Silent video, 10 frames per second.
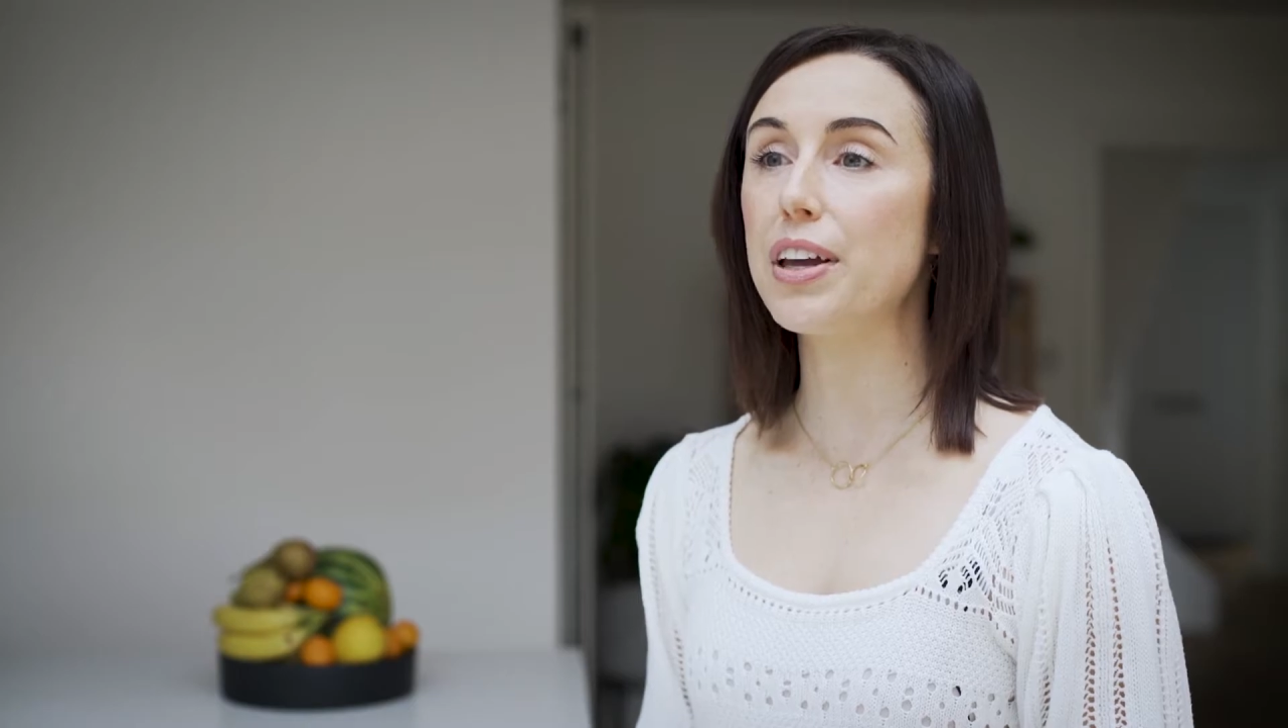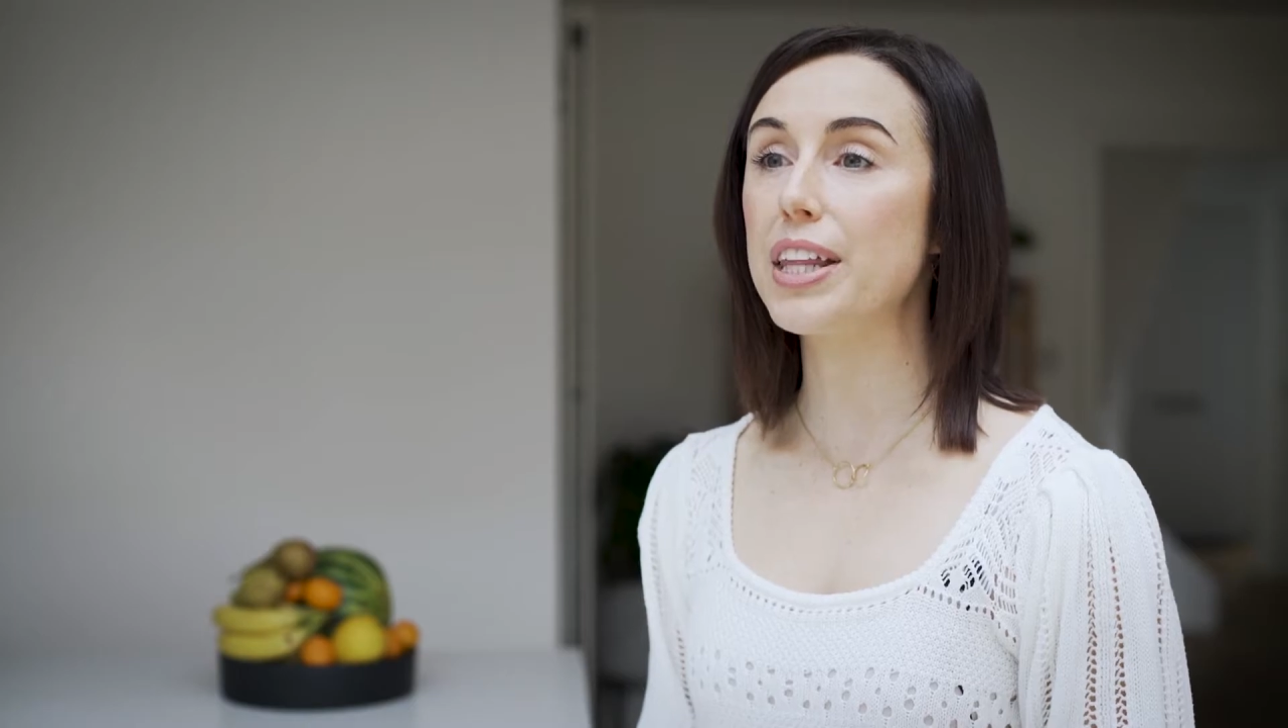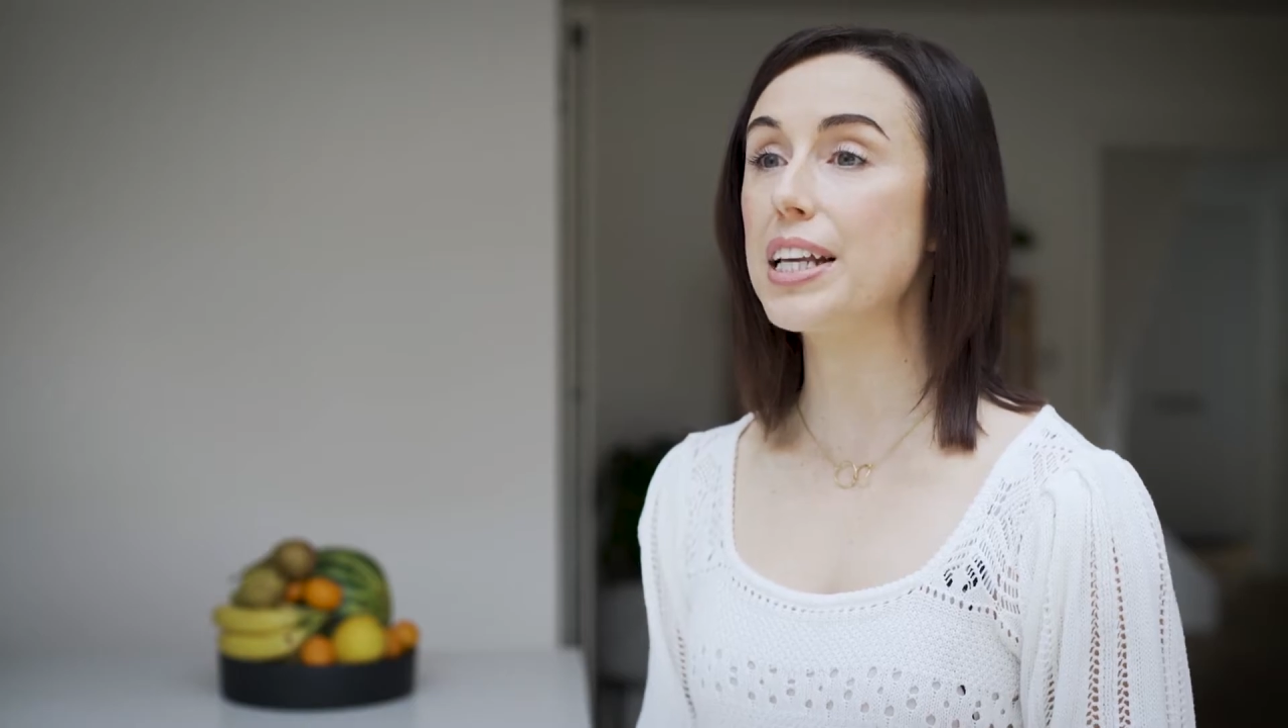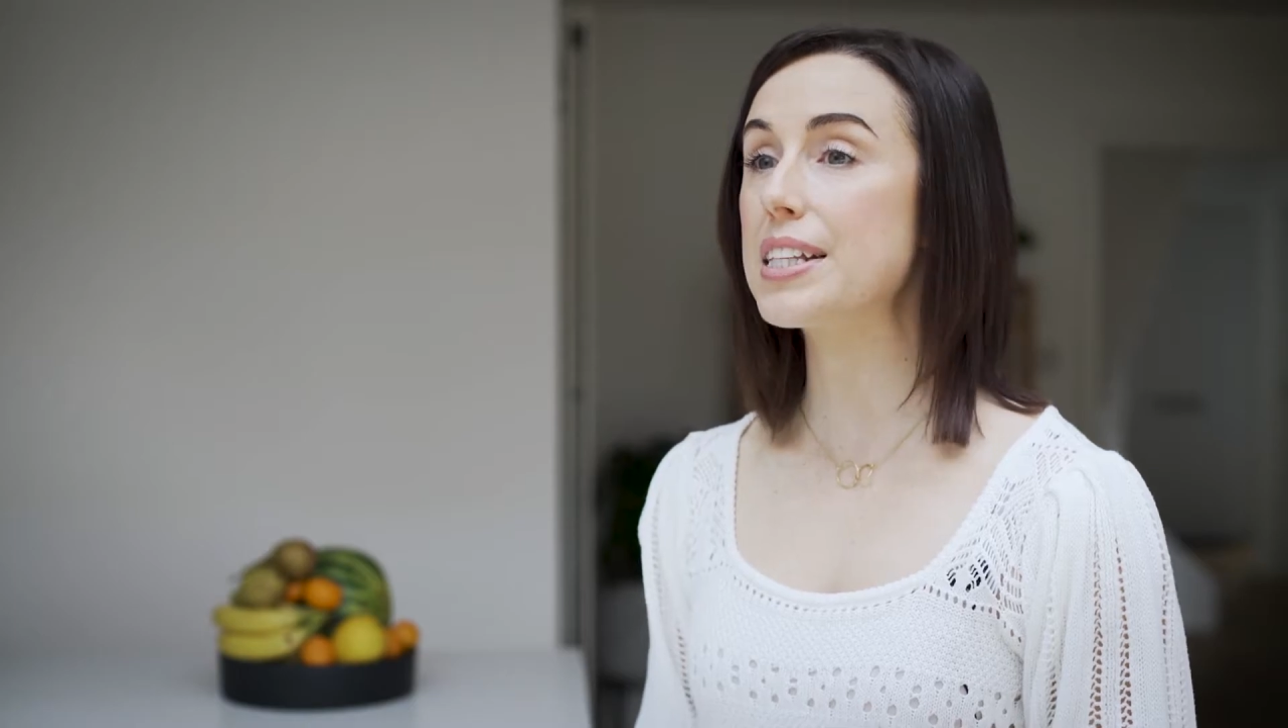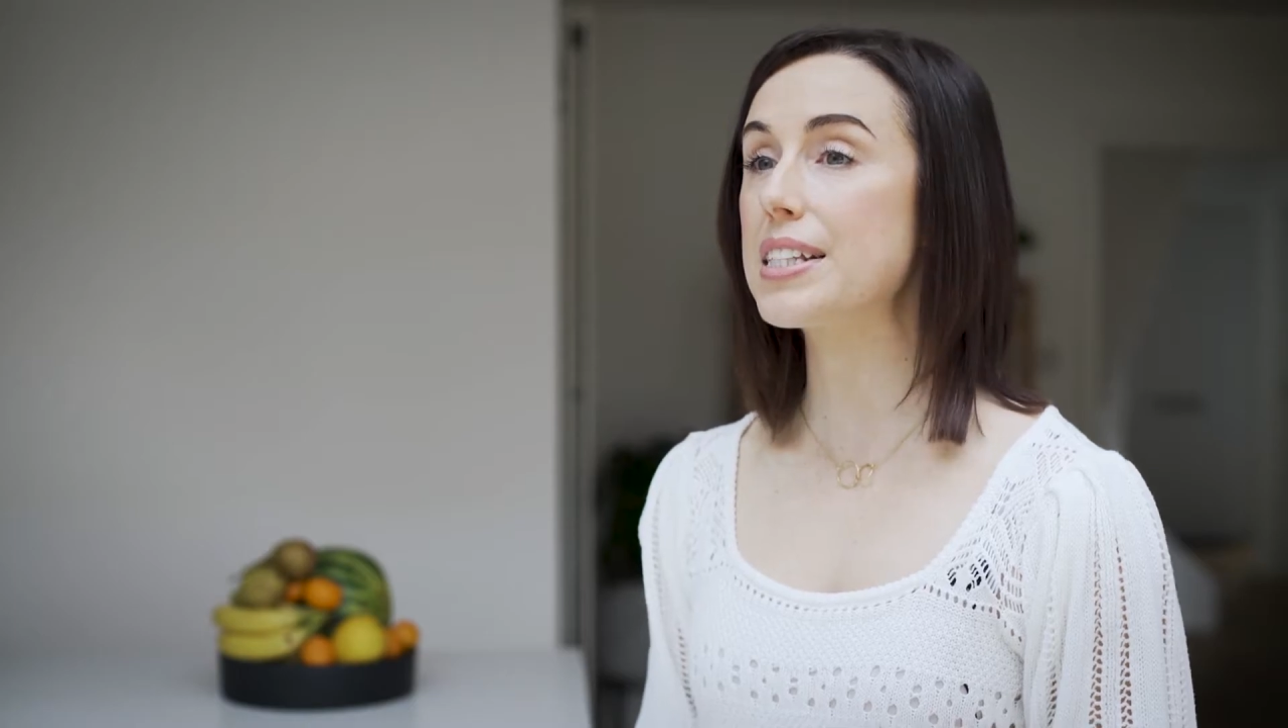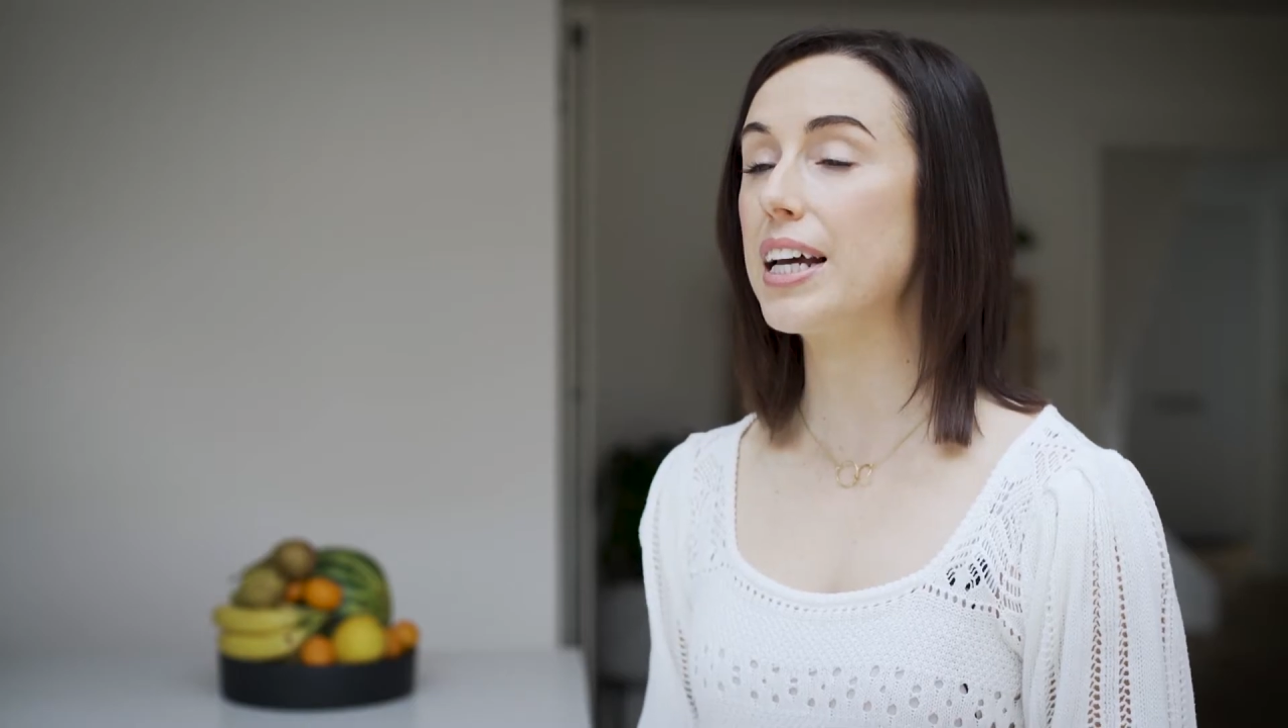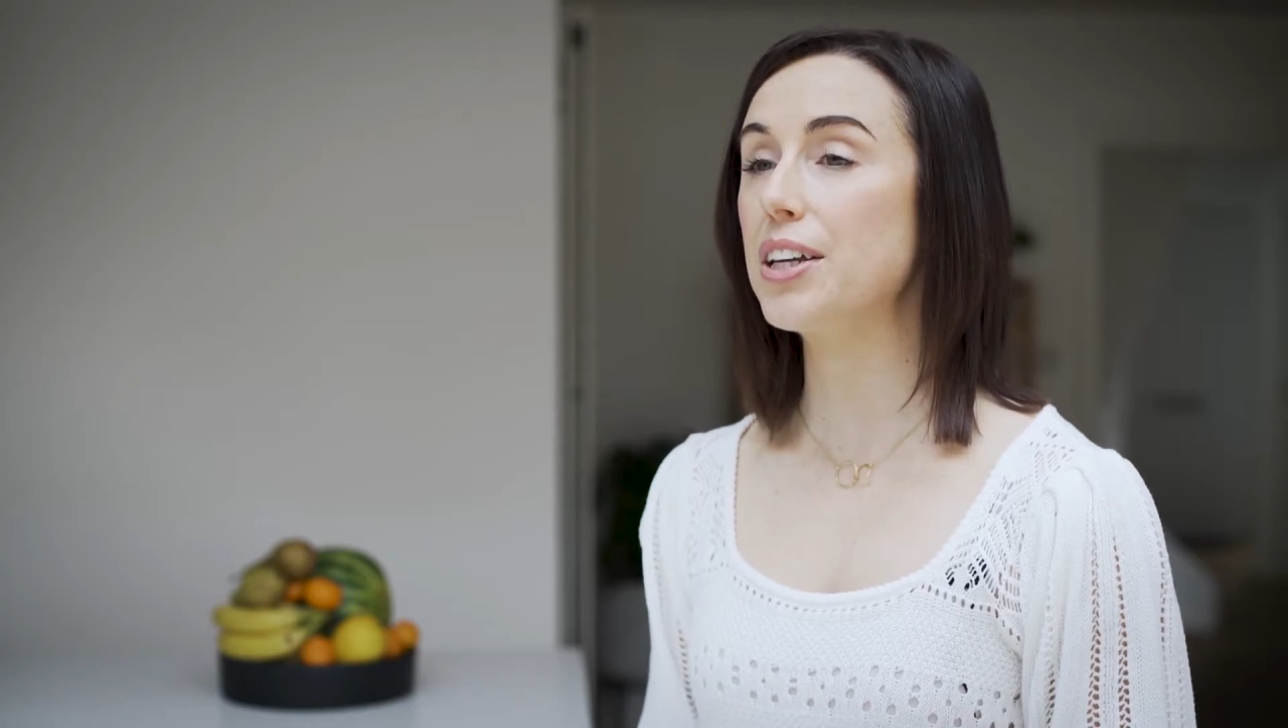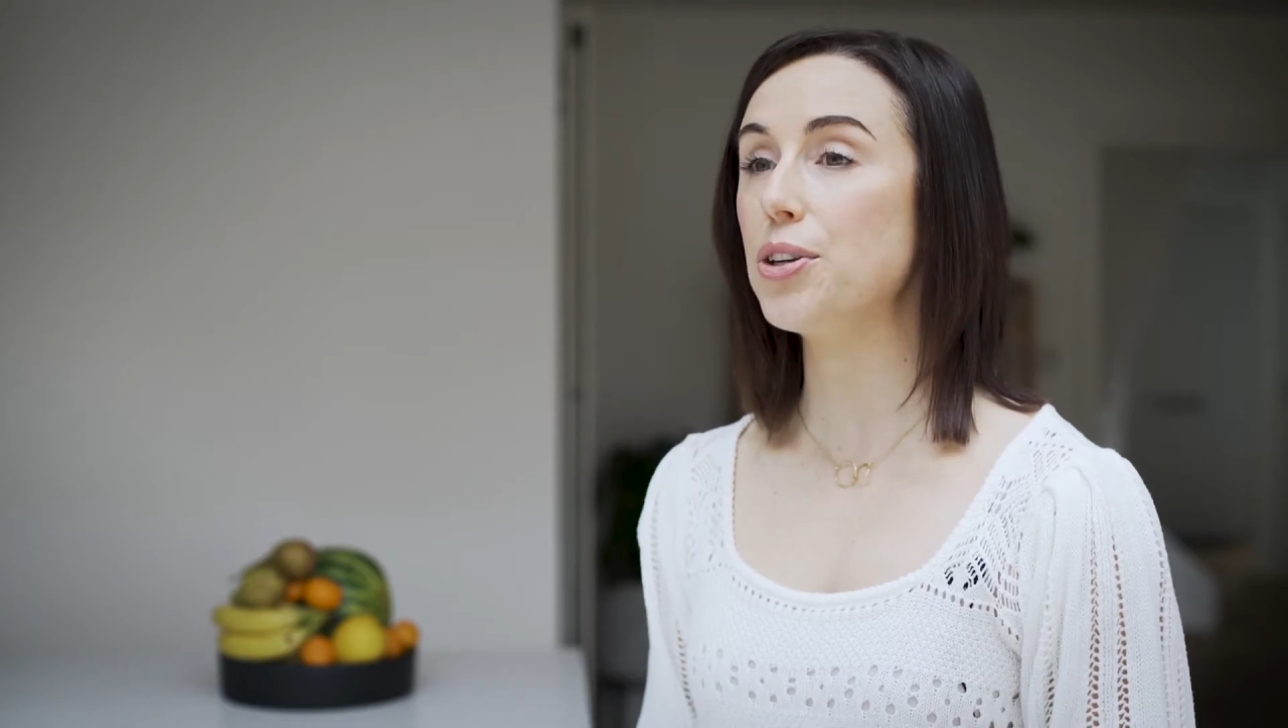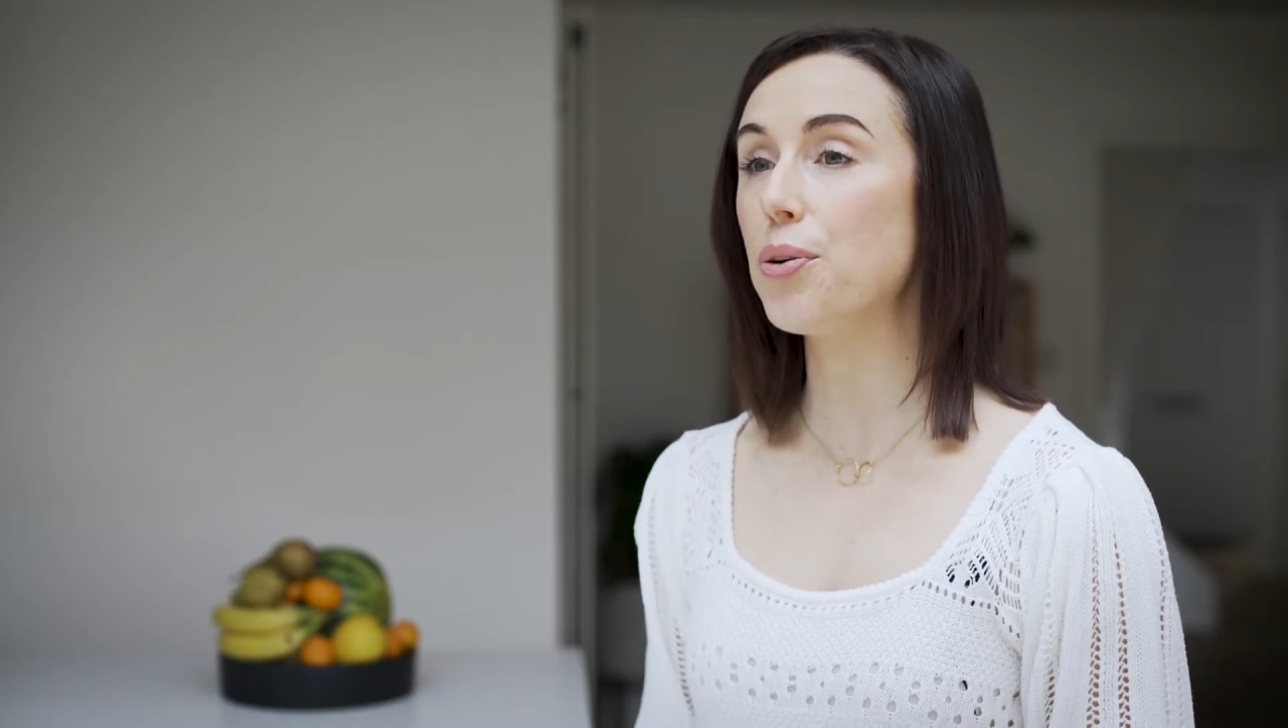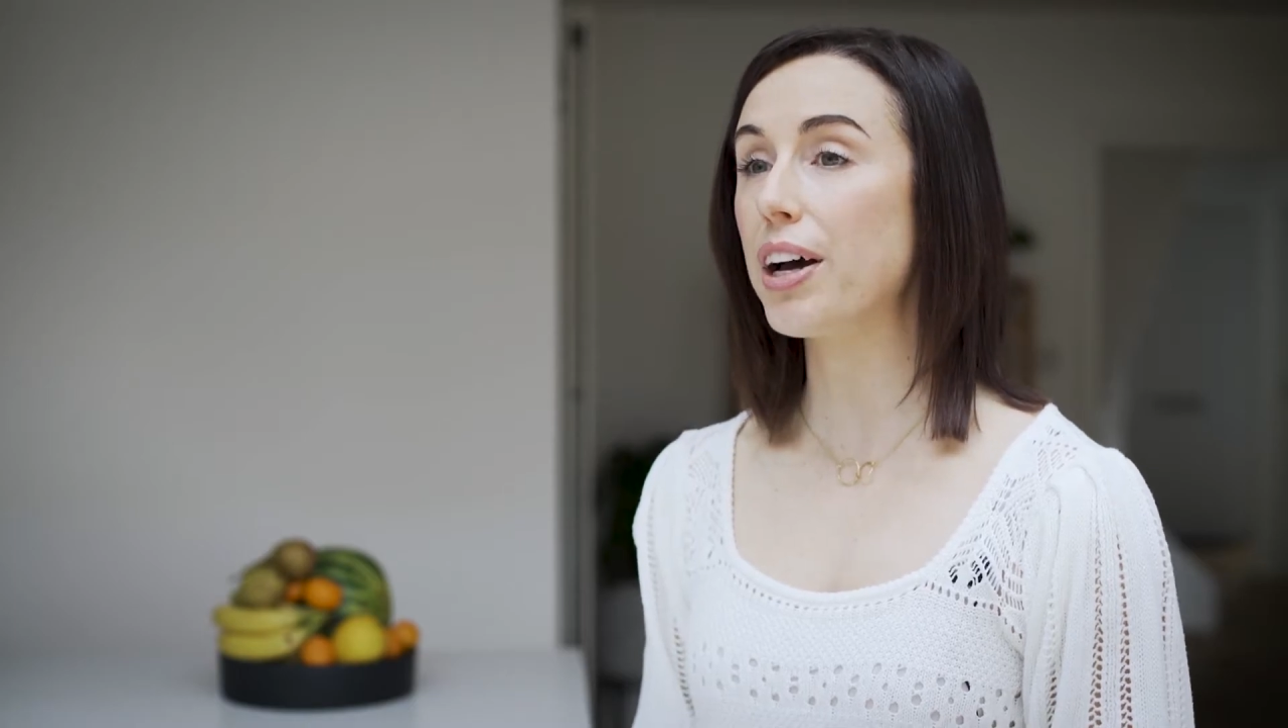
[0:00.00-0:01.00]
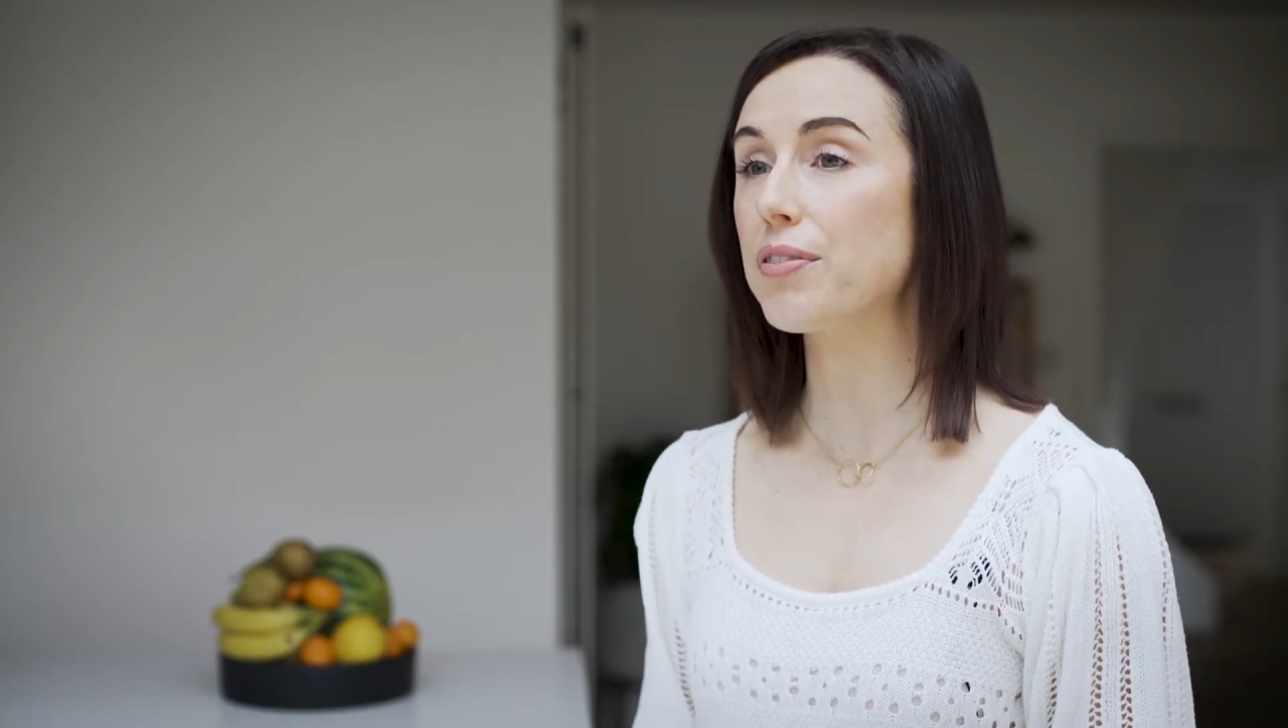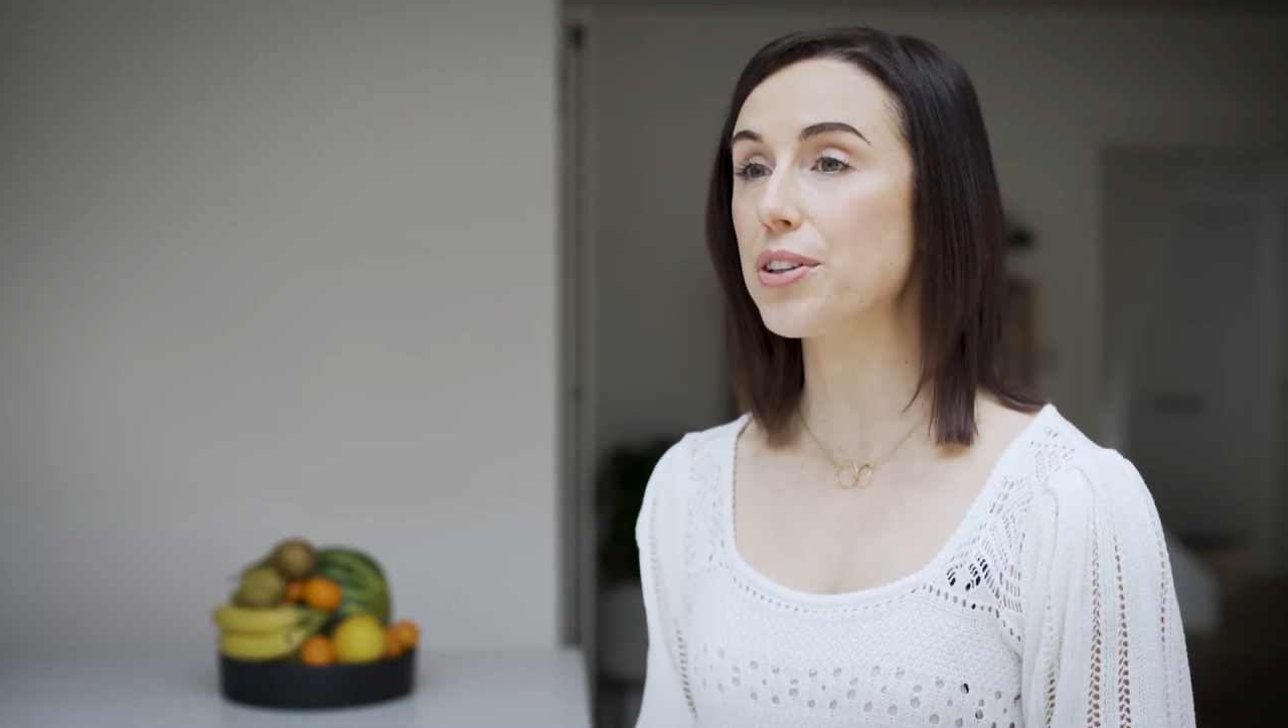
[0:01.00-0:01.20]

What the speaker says: things that you have